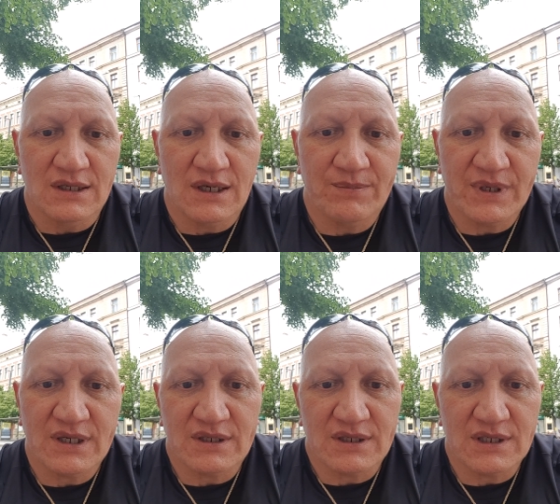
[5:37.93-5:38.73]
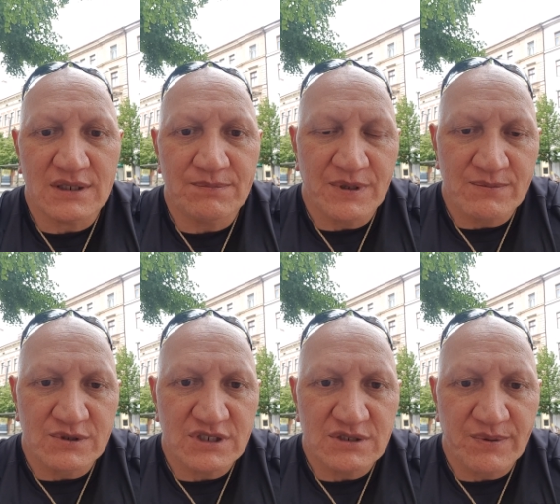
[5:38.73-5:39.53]
about um,
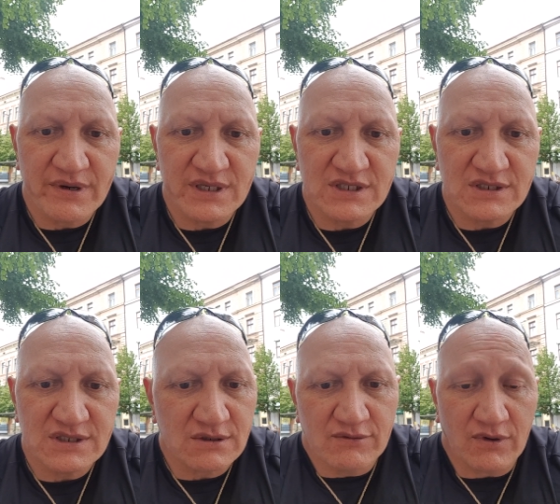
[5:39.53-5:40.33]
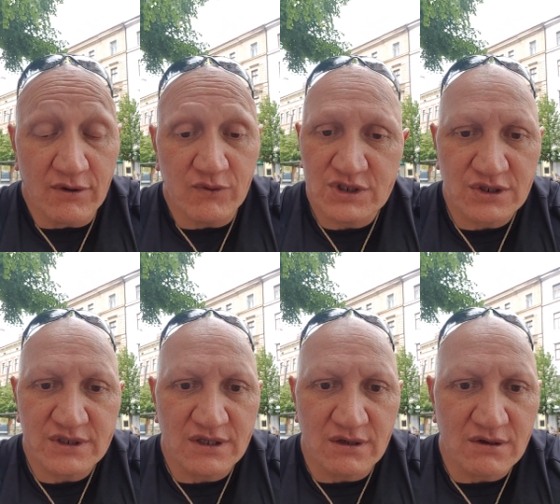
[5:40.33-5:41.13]
people's experiences, of, of, which I
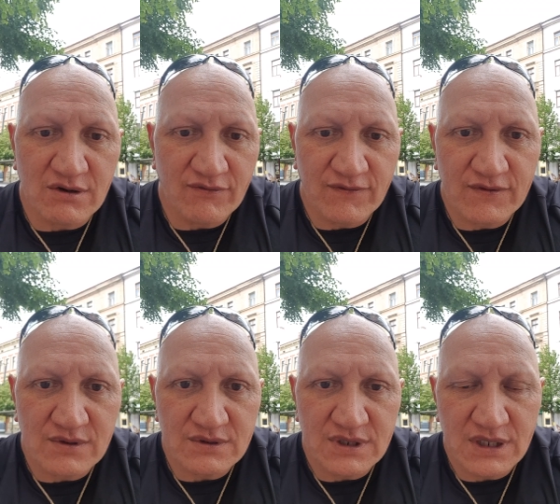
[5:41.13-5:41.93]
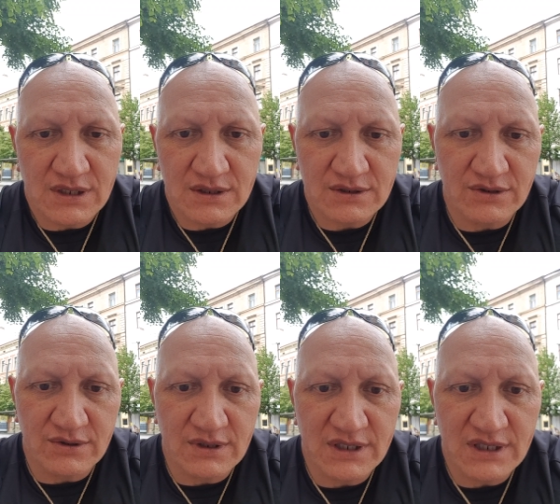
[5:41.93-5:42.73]
did a lot of on
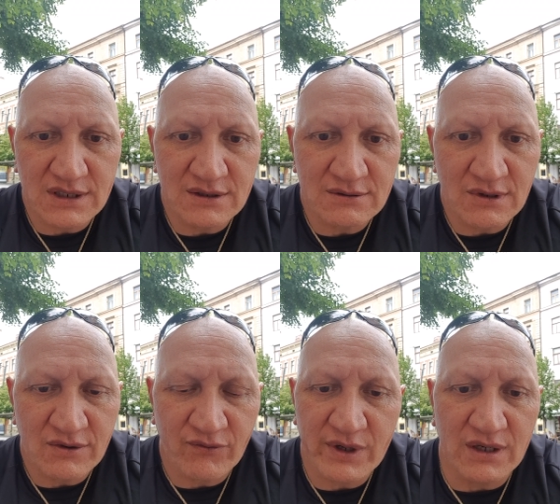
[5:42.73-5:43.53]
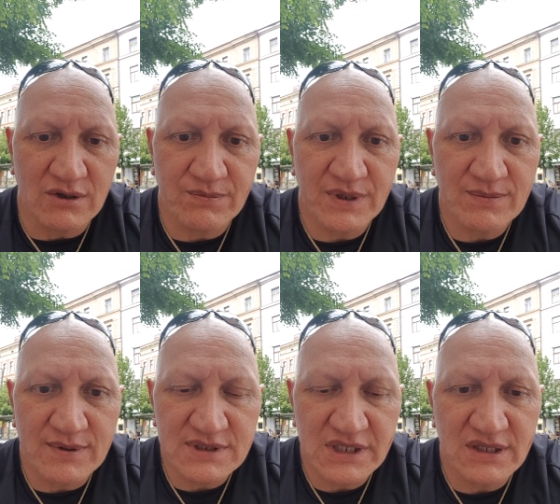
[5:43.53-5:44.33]
Googling, and I've read a lot of
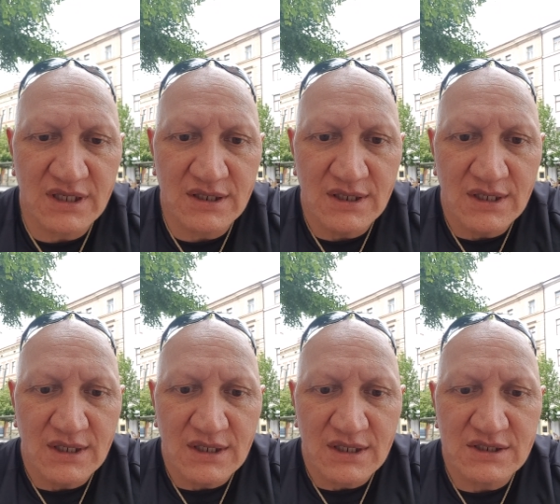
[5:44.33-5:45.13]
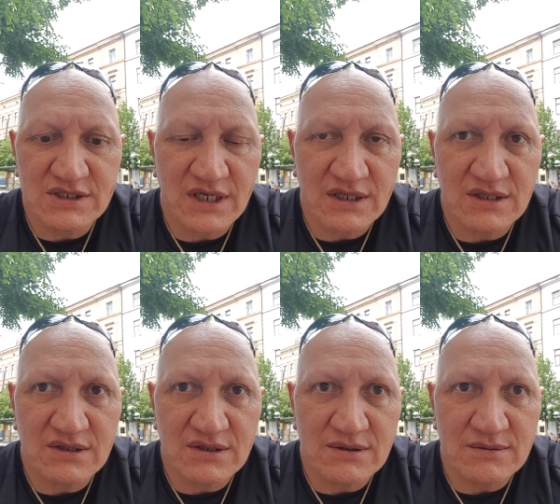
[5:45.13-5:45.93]
people who said that it's
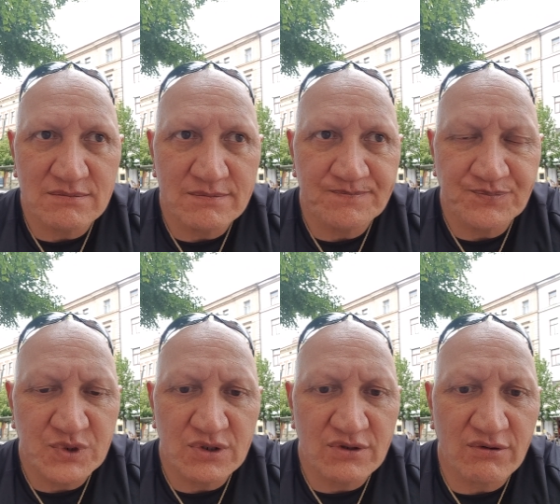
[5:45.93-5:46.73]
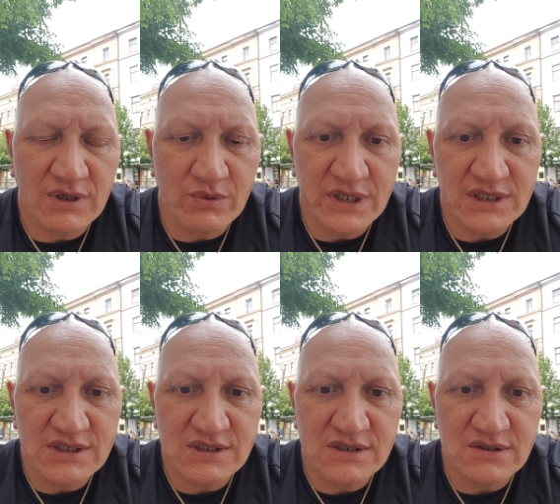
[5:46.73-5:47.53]
taken two or three
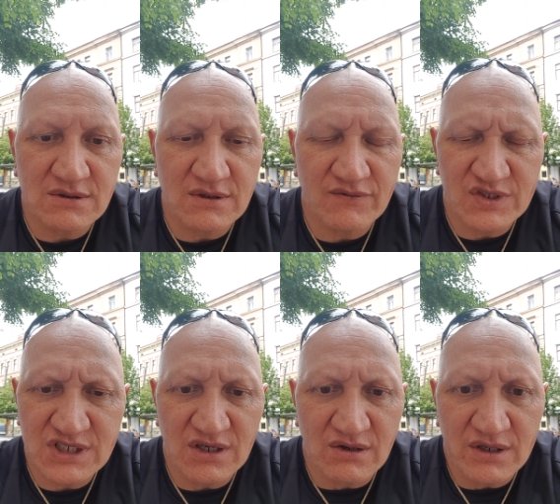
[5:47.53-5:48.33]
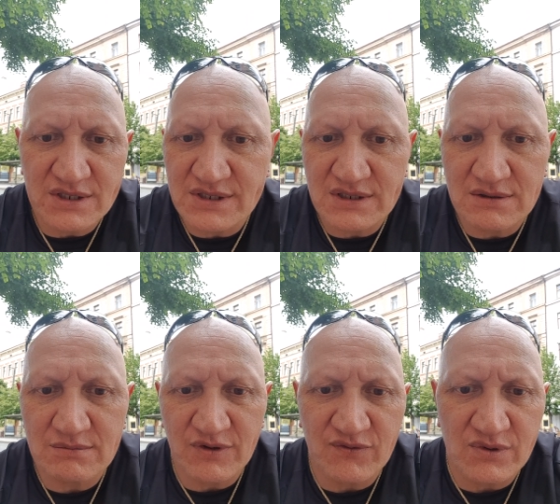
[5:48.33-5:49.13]
weeks of itchy eyes
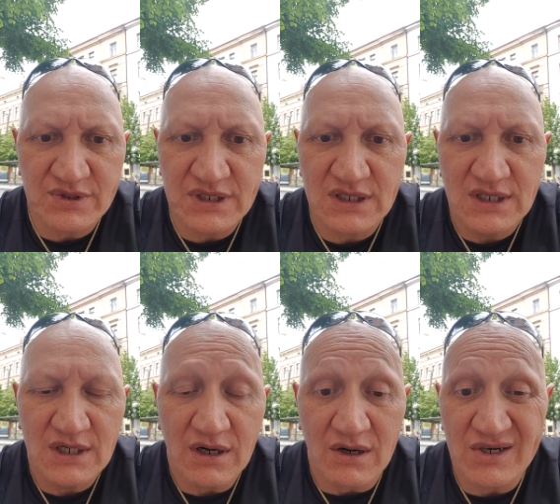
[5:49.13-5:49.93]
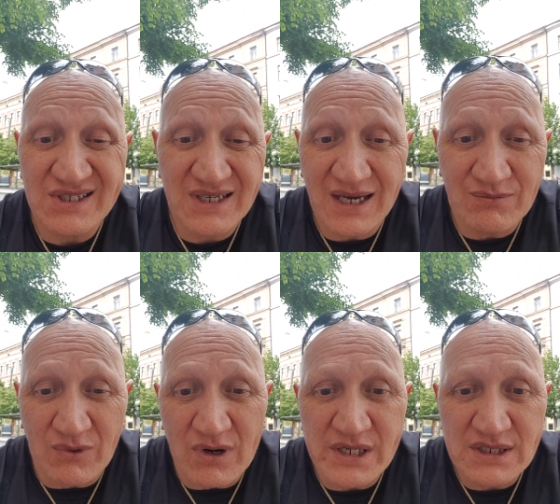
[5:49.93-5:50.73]
and before the eyes
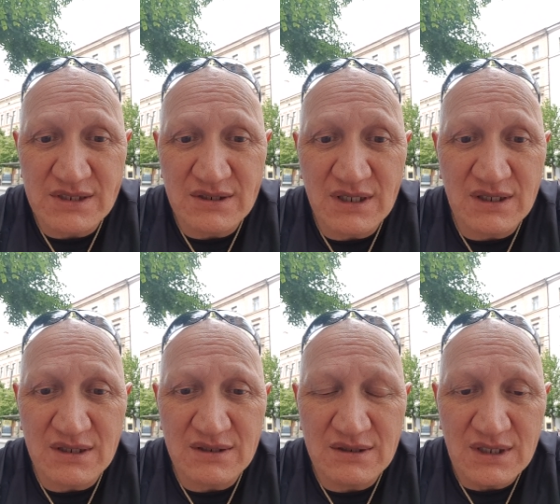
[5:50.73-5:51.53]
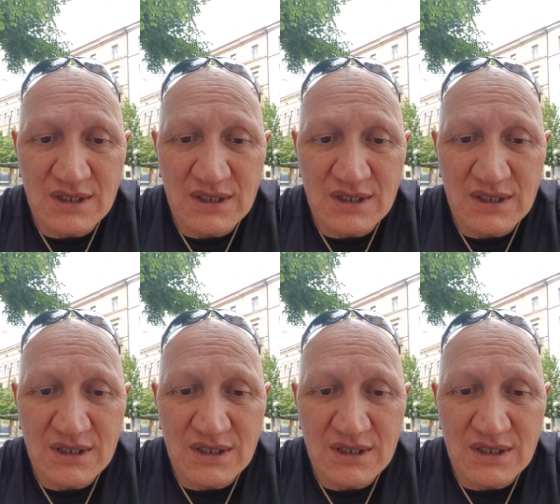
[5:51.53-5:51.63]
came right and